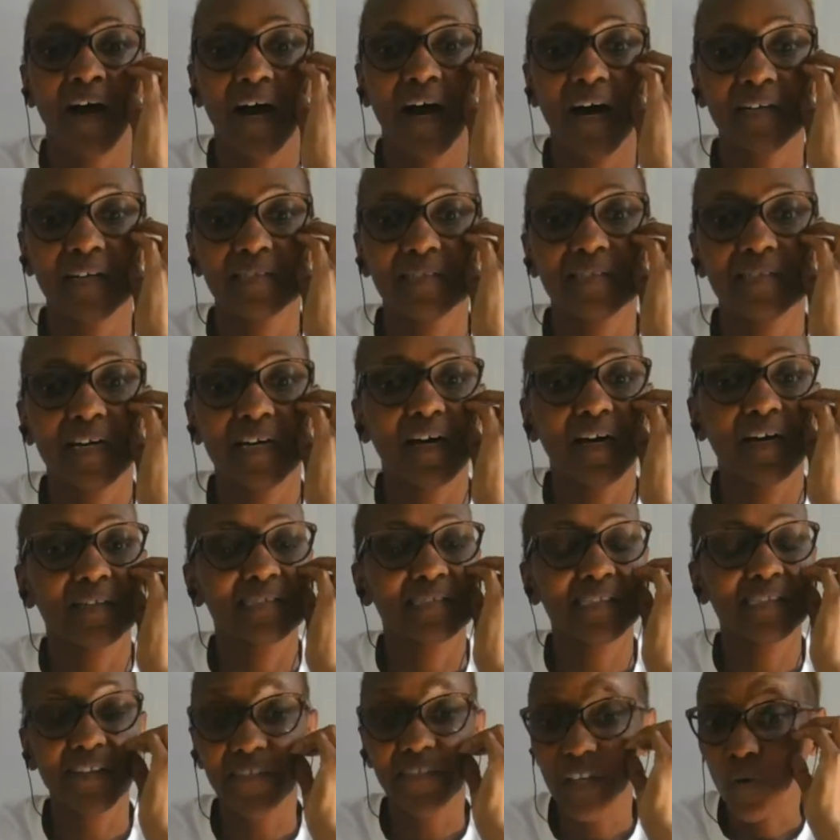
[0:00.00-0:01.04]
at
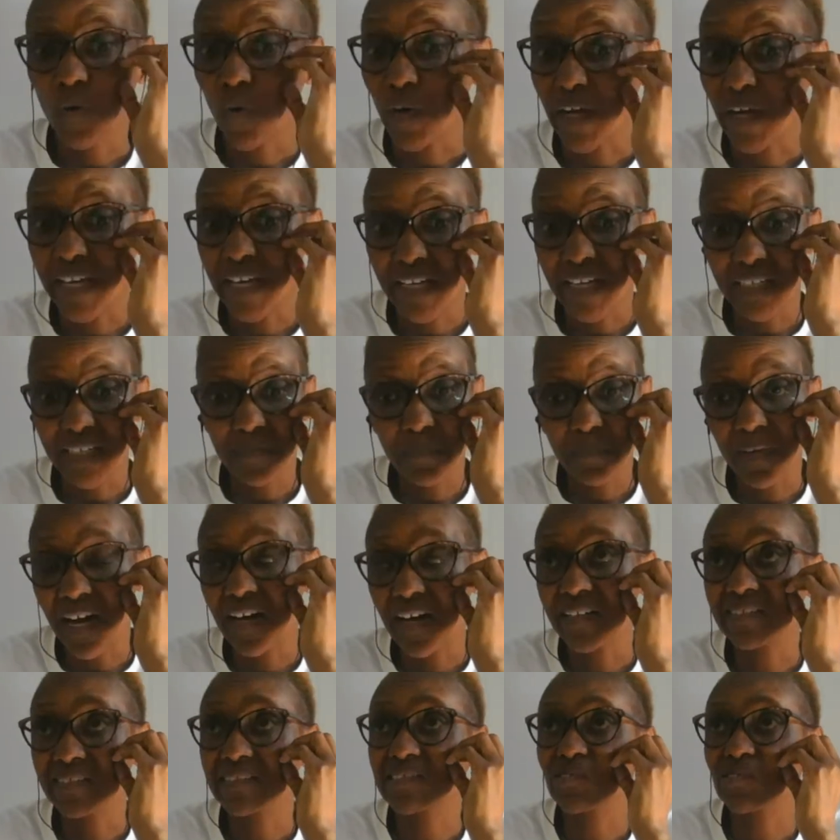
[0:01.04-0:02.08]
7 or 8
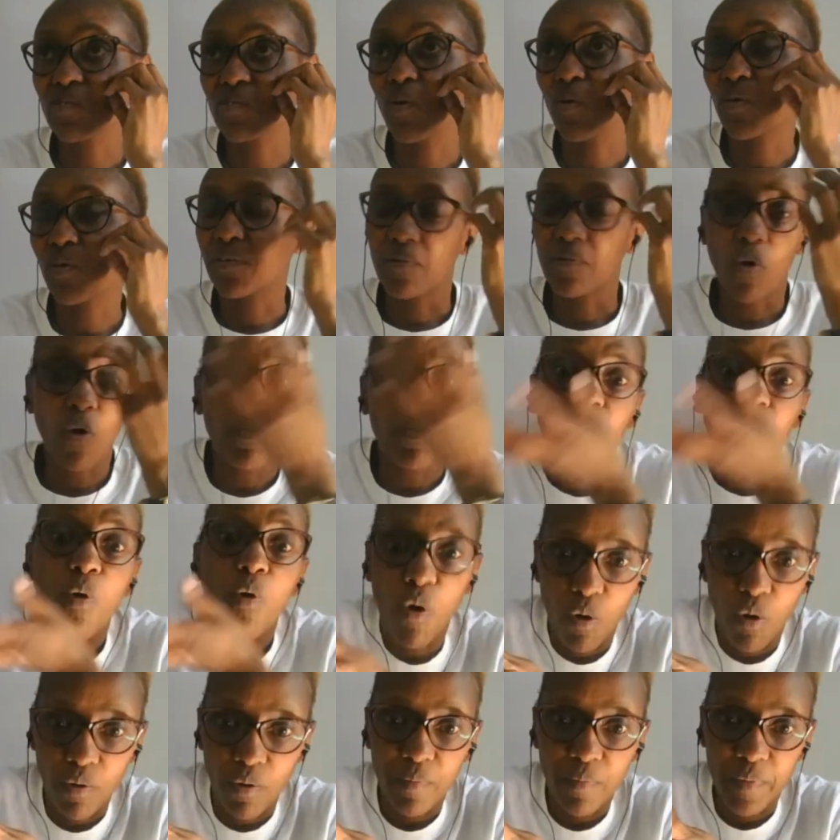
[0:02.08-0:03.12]
months or
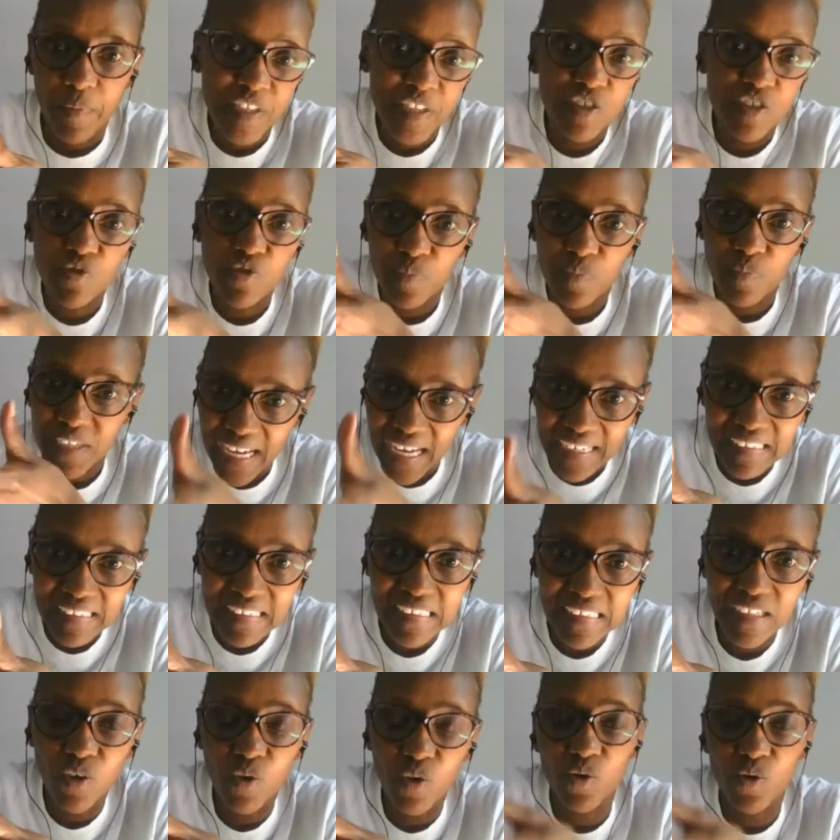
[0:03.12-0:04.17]
more. Maybe they should be 9
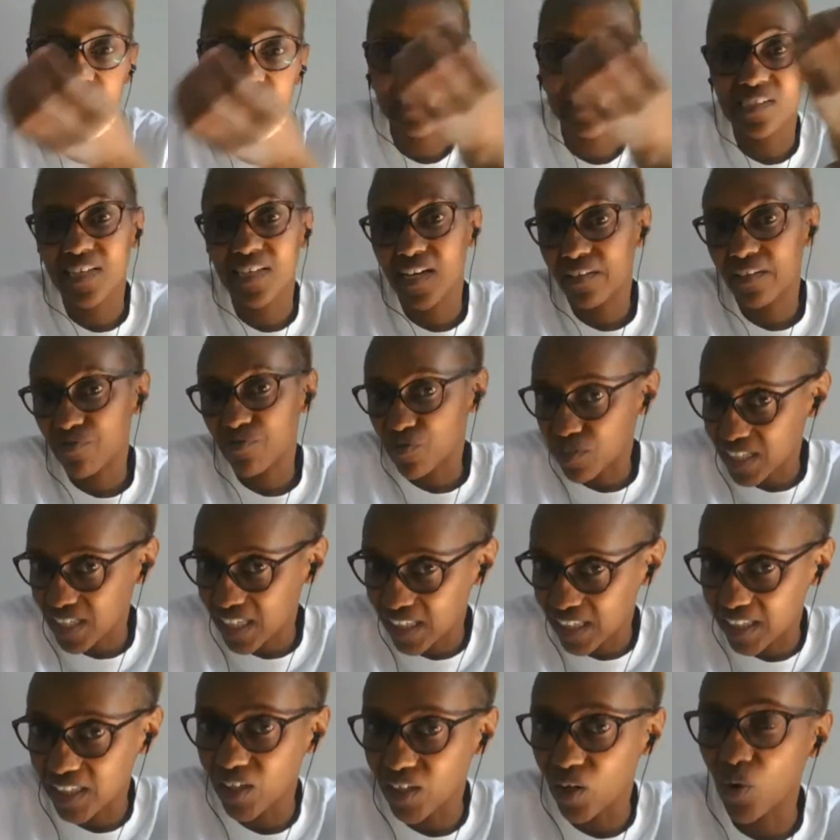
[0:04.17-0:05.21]
kilos. They are
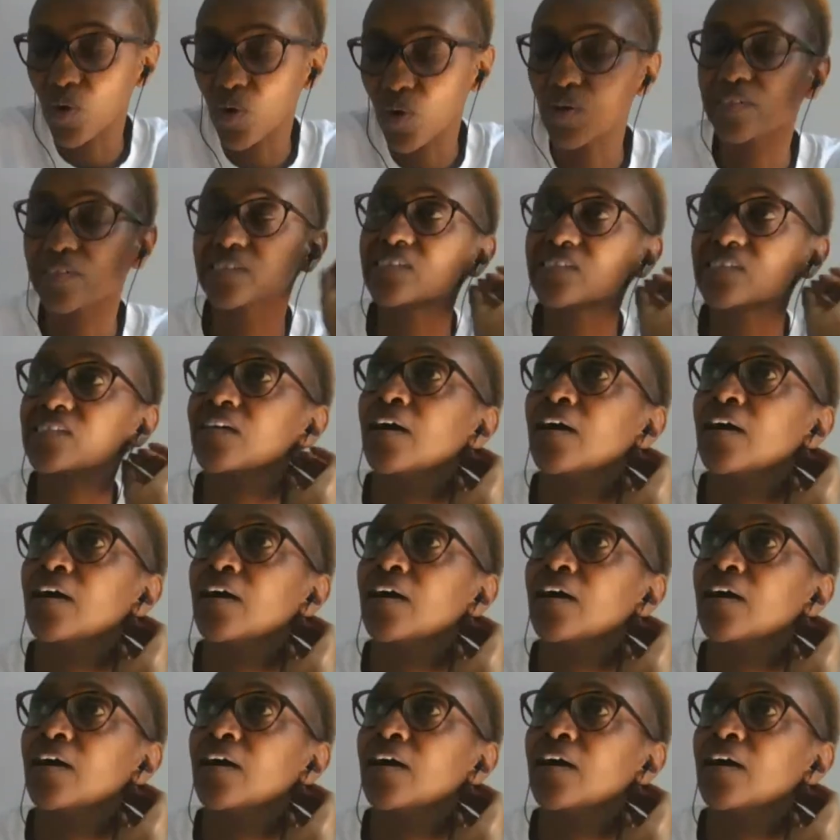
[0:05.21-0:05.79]
3 kilos.